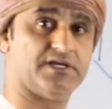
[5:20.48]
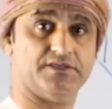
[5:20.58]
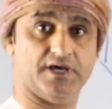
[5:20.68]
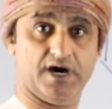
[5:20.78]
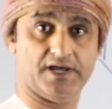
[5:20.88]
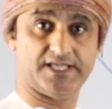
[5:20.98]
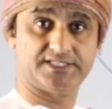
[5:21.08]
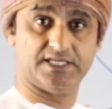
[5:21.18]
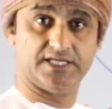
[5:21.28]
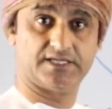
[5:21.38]
they are
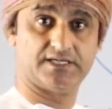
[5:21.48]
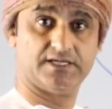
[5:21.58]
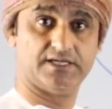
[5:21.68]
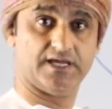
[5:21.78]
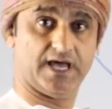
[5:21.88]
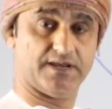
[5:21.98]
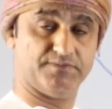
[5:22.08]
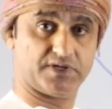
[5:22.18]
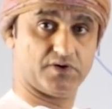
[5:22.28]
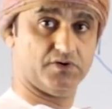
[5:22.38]
acidic and
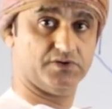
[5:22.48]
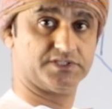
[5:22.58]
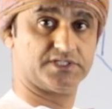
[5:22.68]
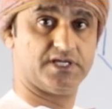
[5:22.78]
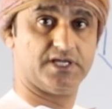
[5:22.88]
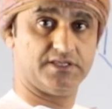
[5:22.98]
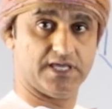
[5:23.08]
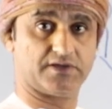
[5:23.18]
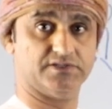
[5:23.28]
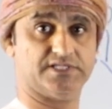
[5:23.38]
because
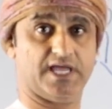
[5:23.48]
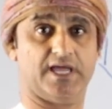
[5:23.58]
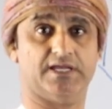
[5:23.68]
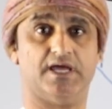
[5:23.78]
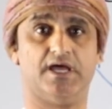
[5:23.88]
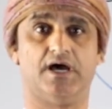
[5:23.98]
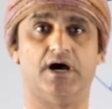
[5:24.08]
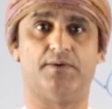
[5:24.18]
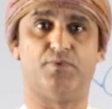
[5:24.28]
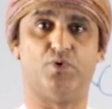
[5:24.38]
they contain
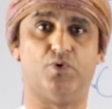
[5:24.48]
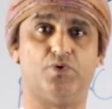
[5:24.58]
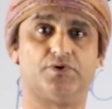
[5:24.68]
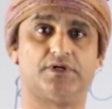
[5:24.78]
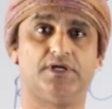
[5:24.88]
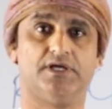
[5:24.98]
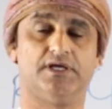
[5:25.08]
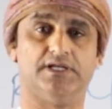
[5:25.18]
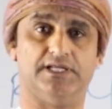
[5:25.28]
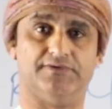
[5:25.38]
abhor
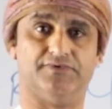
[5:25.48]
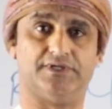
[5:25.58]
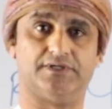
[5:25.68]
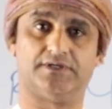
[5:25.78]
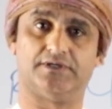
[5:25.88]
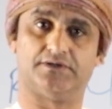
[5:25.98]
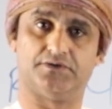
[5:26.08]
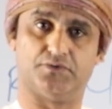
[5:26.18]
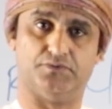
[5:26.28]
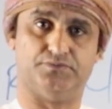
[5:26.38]
leaving
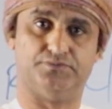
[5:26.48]
group.